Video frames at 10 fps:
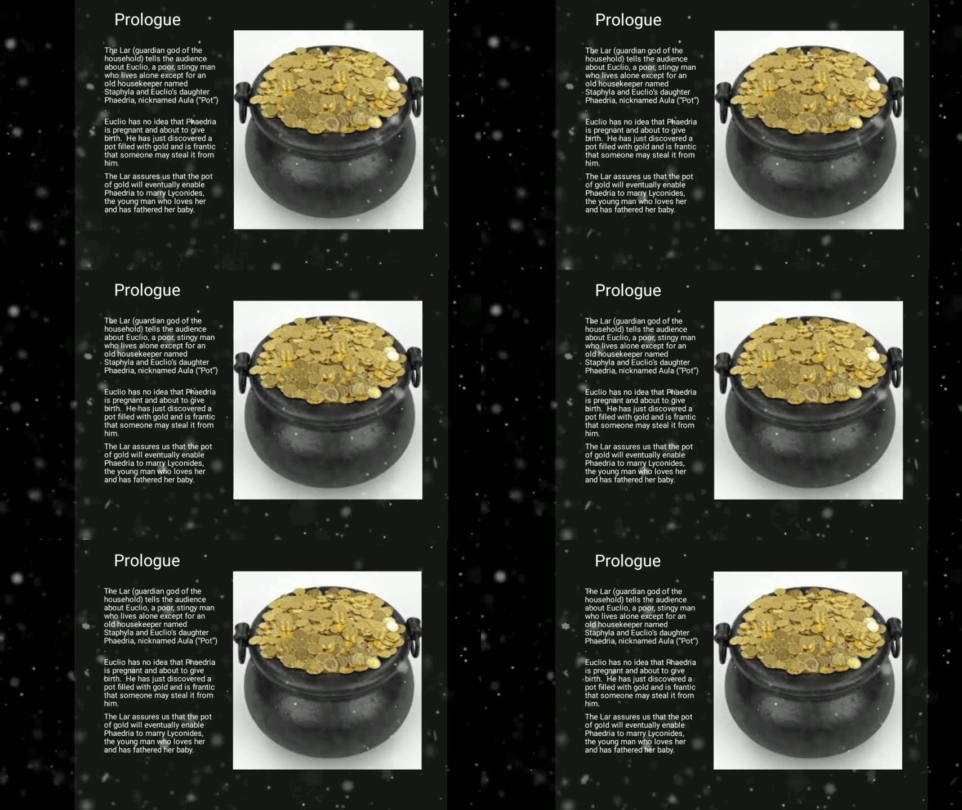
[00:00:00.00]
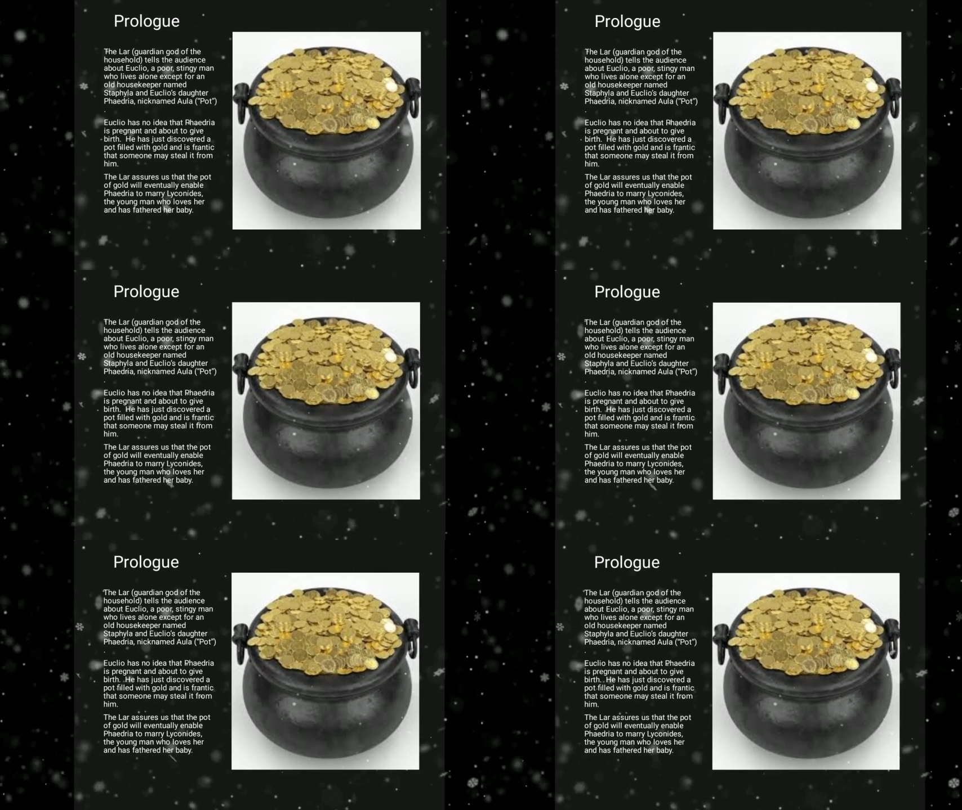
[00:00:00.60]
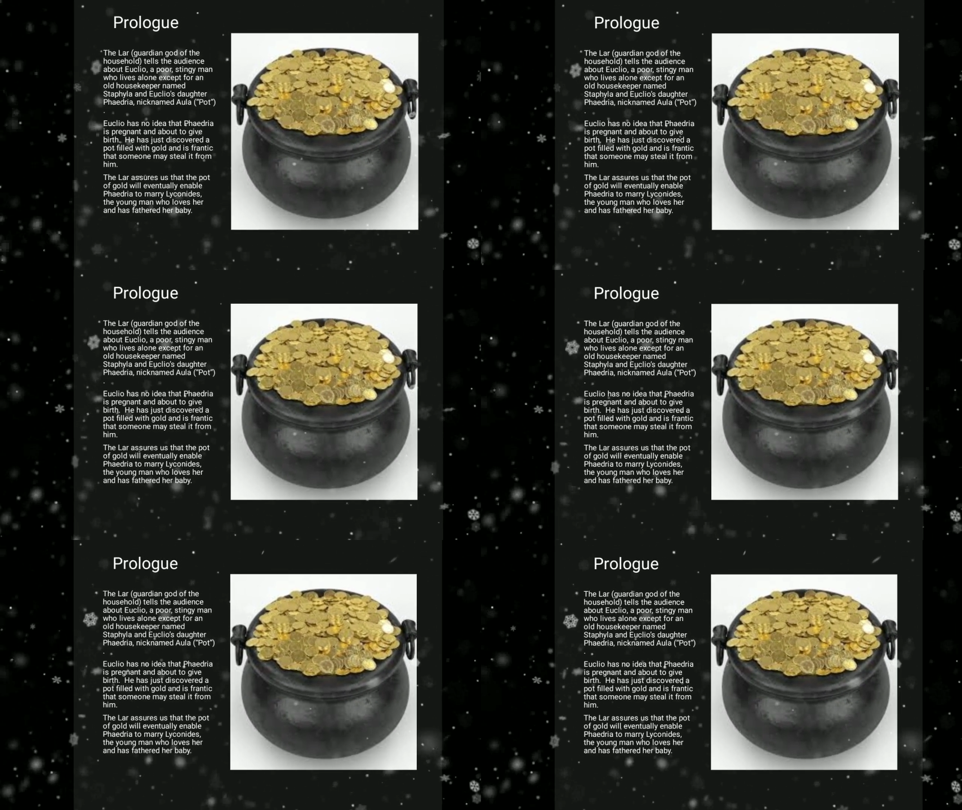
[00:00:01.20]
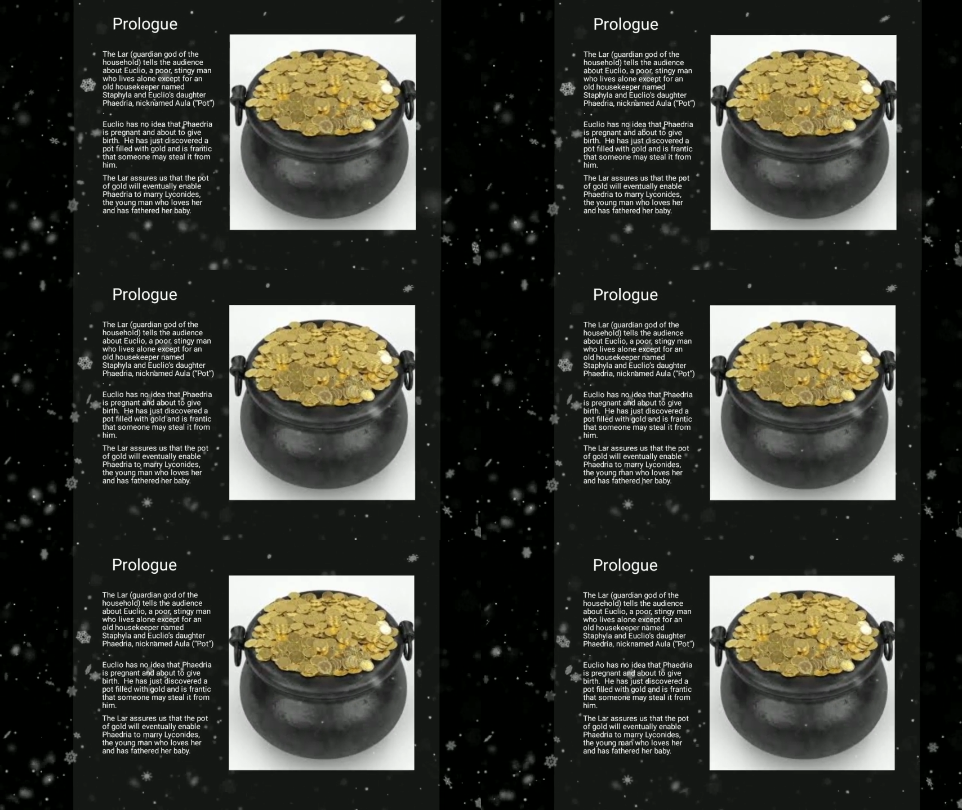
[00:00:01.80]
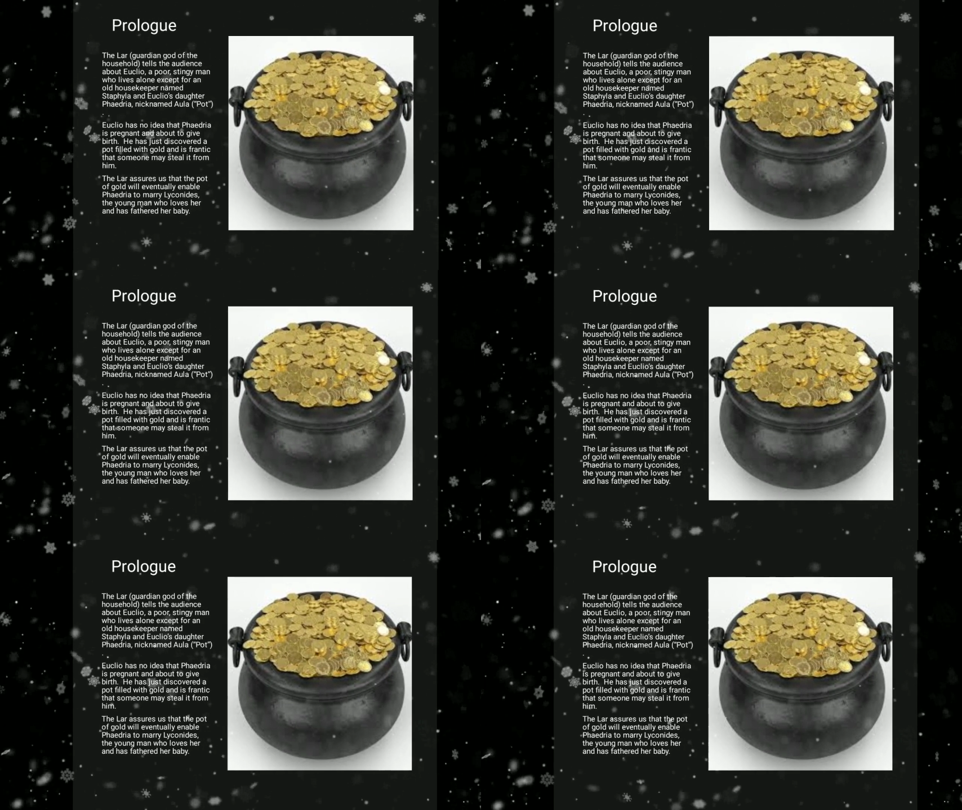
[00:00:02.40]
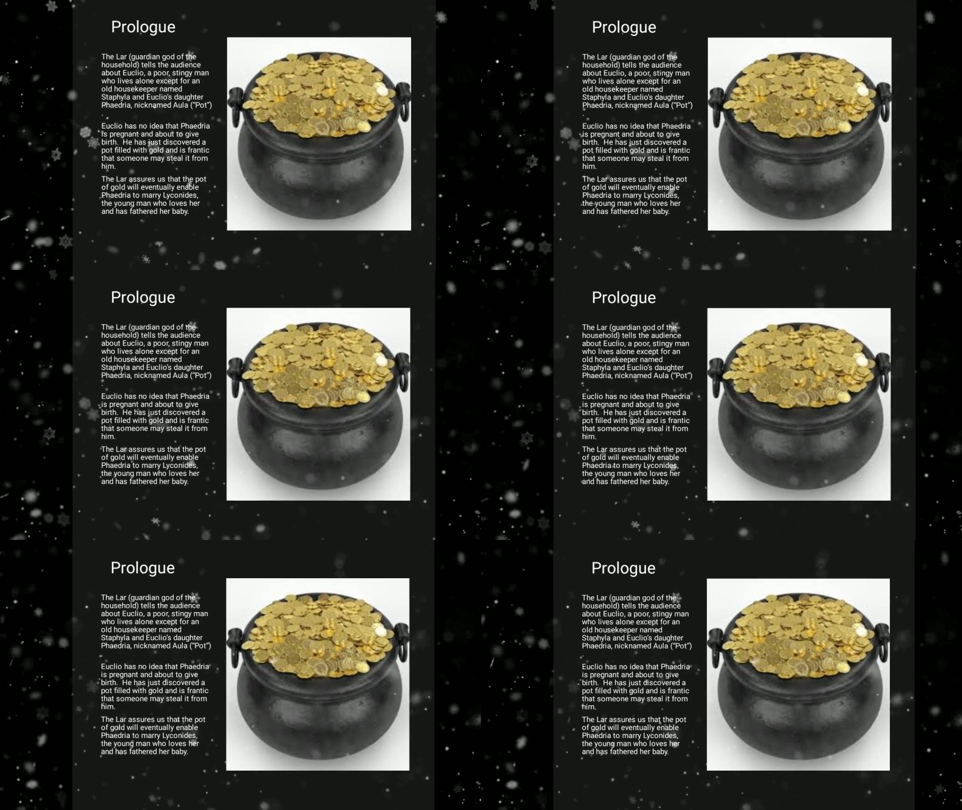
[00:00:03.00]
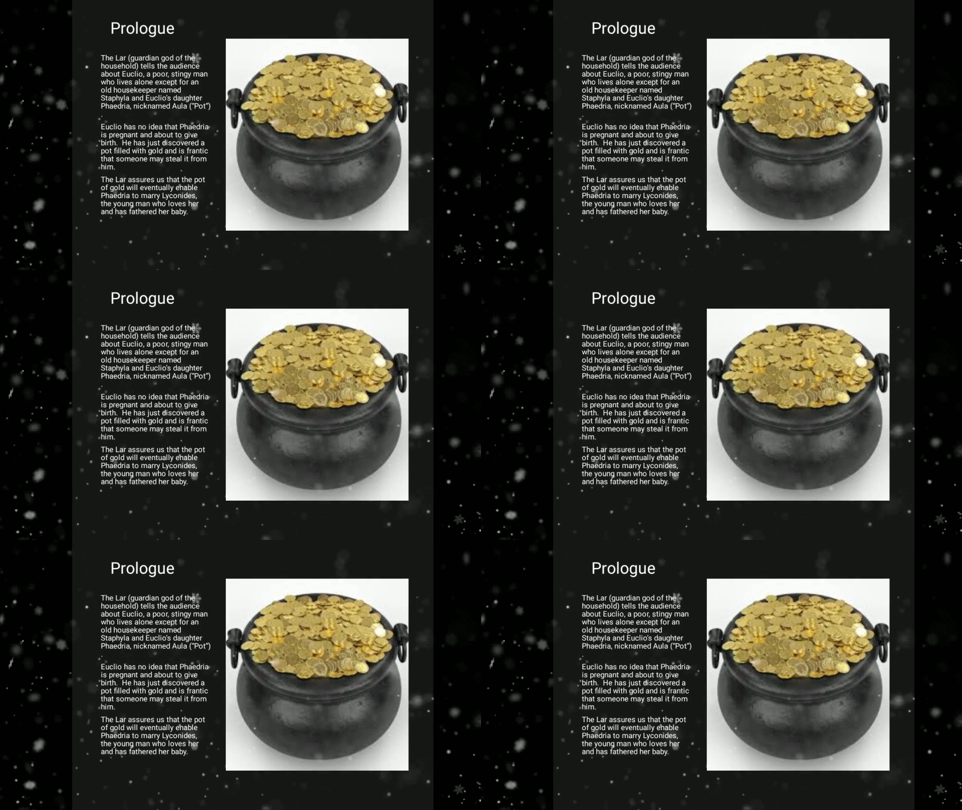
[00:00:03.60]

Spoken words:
[unreadable: no face in view]